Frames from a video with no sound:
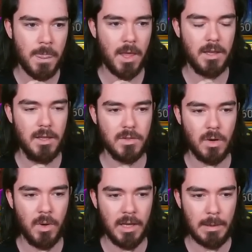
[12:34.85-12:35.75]
Like he's
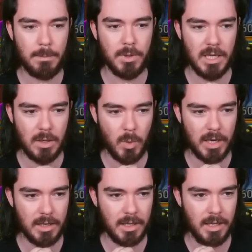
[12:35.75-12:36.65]
going pretty
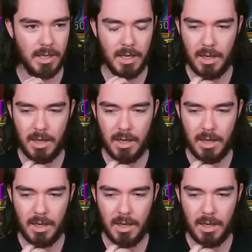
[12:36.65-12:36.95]
quickly.